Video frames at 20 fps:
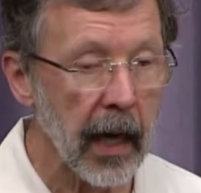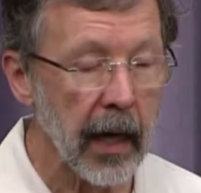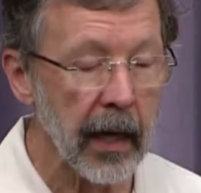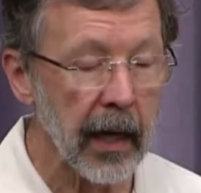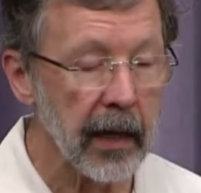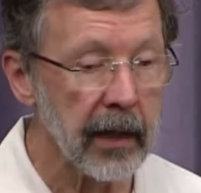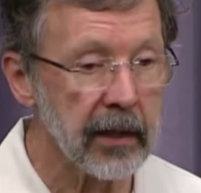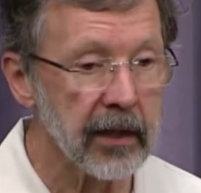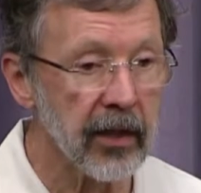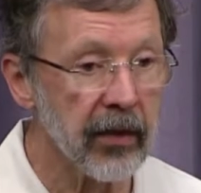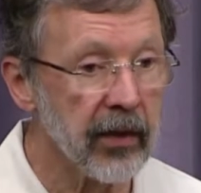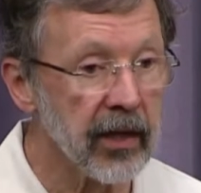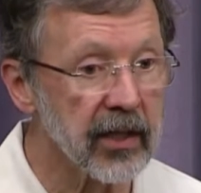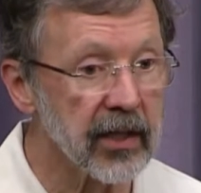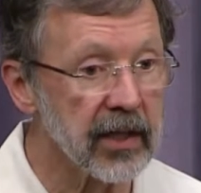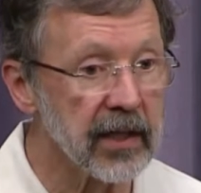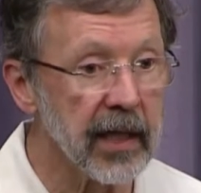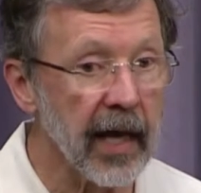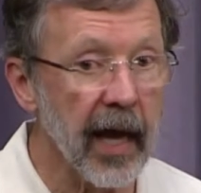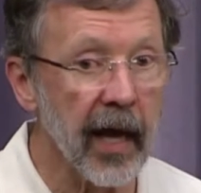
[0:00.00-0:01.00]
I, and to
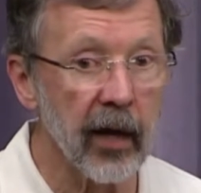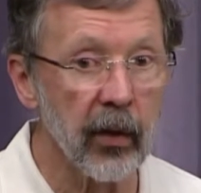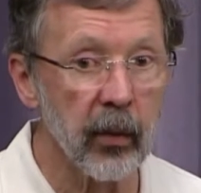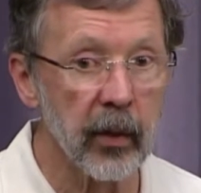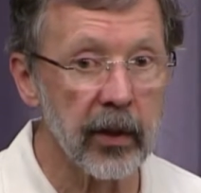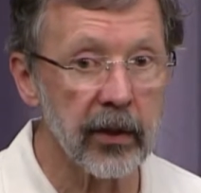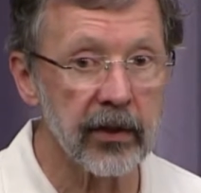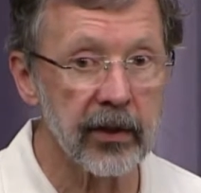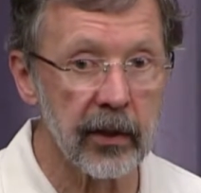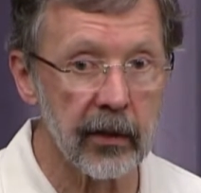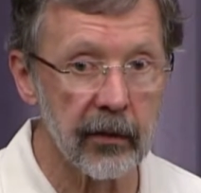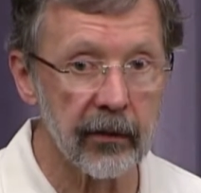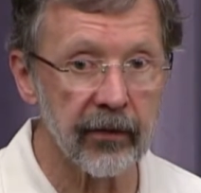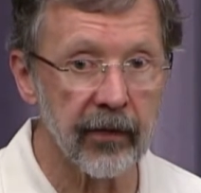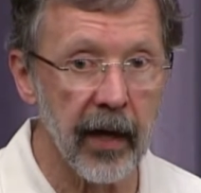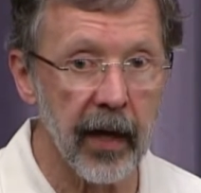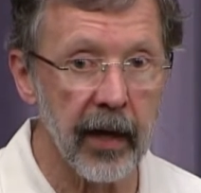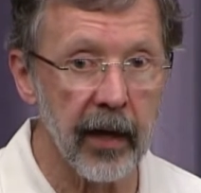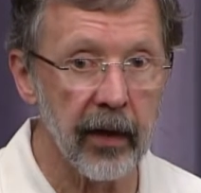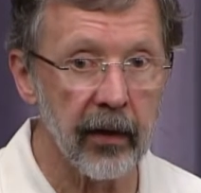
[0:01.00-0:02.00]
this day we're still
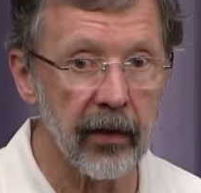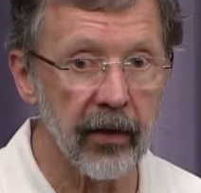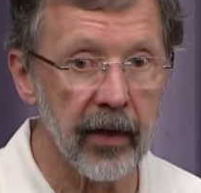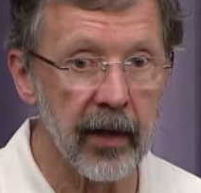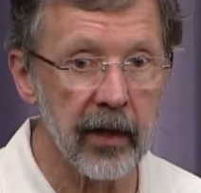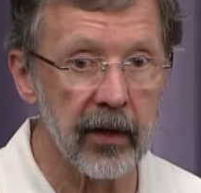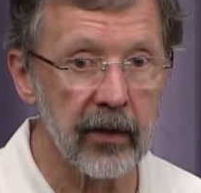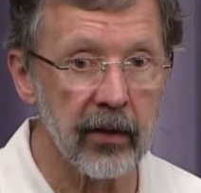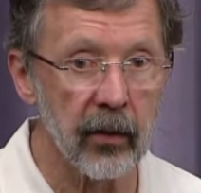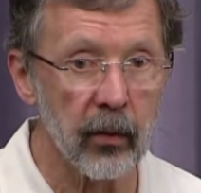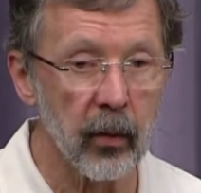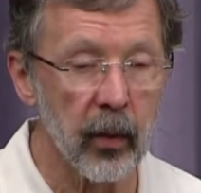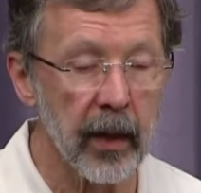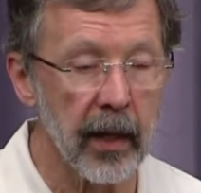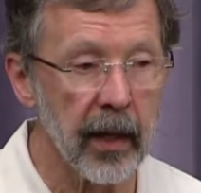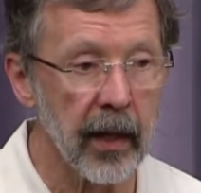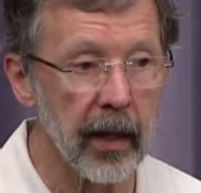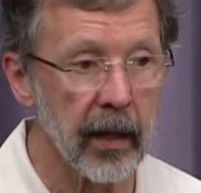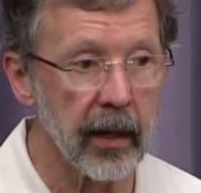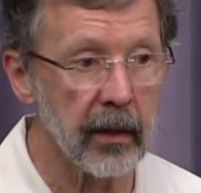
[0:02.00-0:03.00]
finding things that
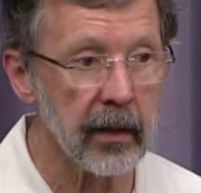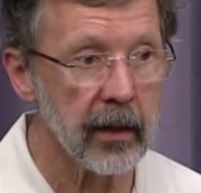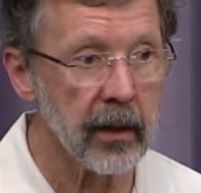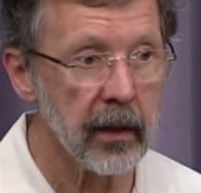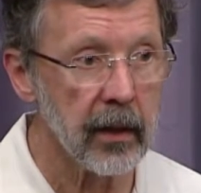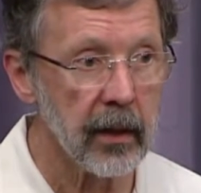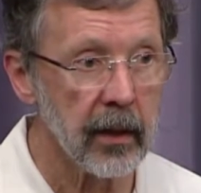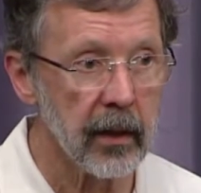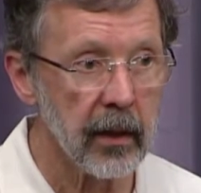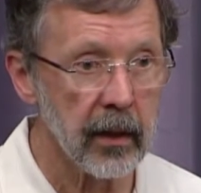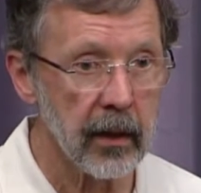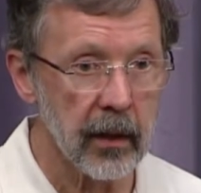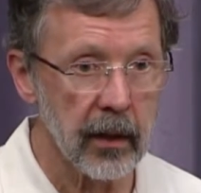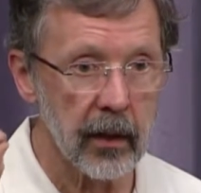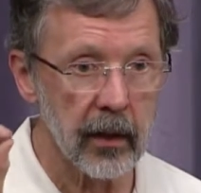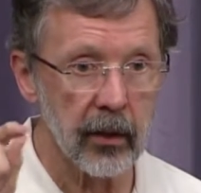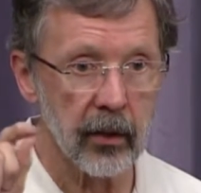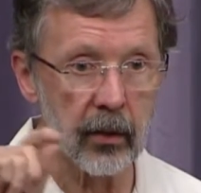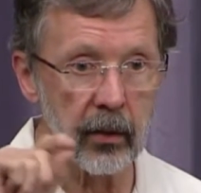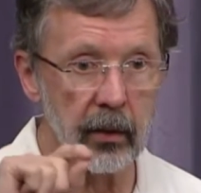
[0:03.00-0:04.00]
we had
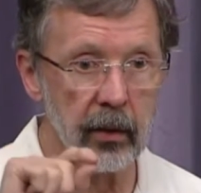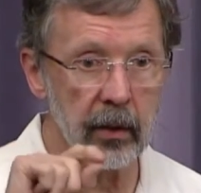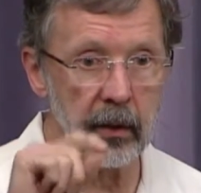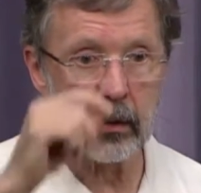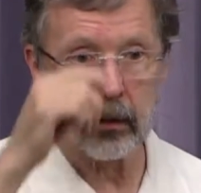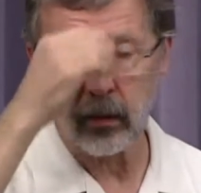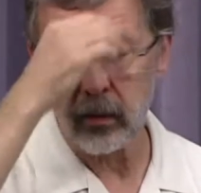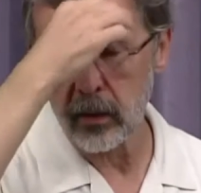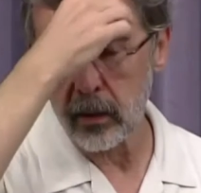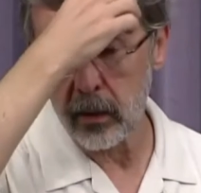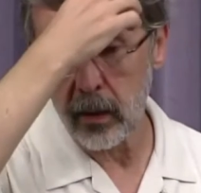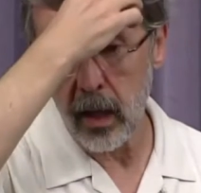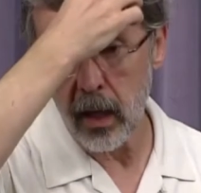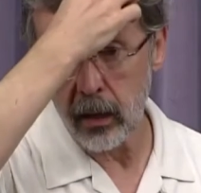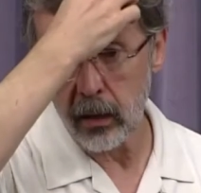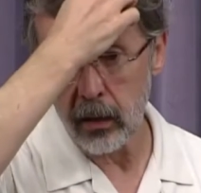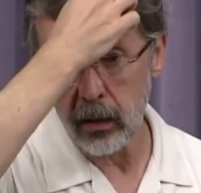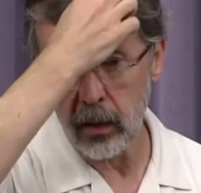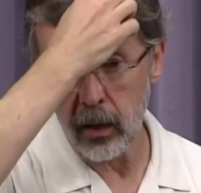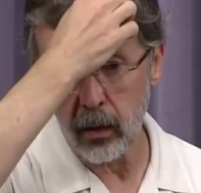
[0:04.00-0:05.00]
concluded
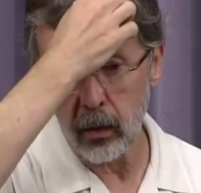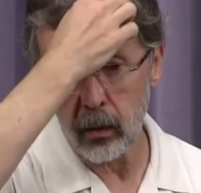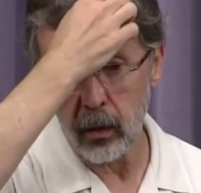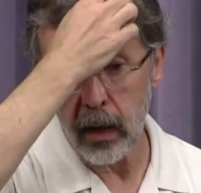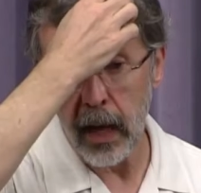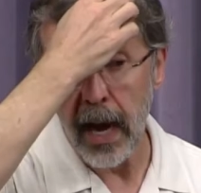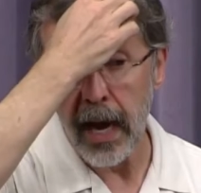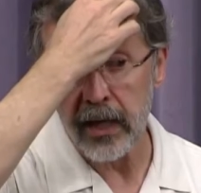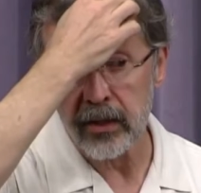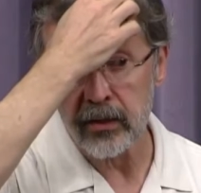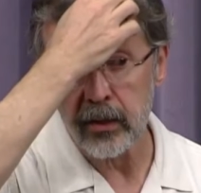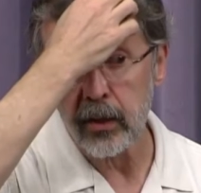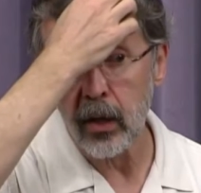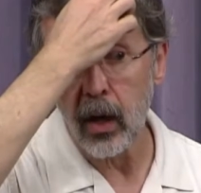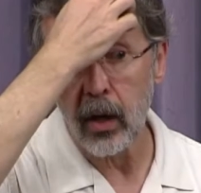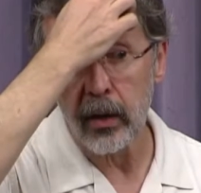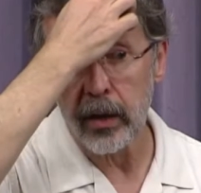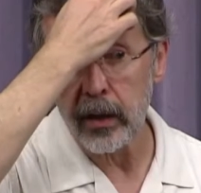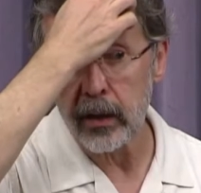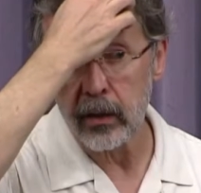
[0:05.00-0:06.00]
long ago actually
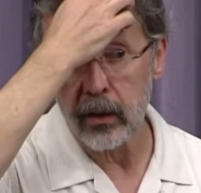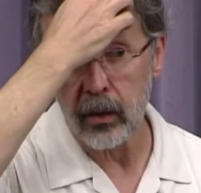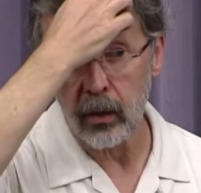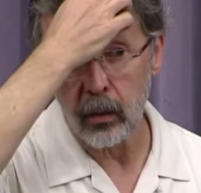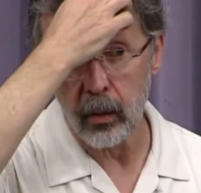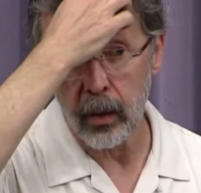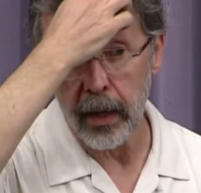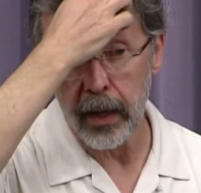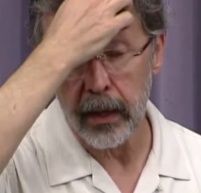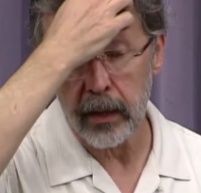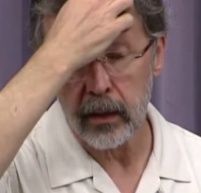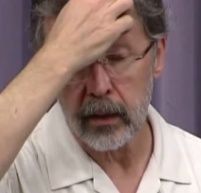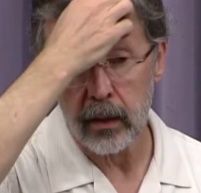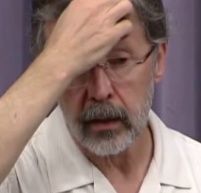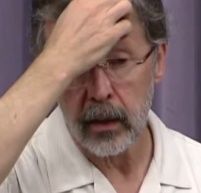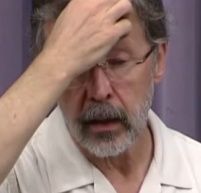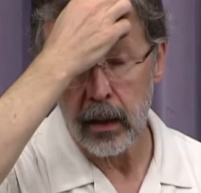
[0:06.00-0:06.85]
are incorrect.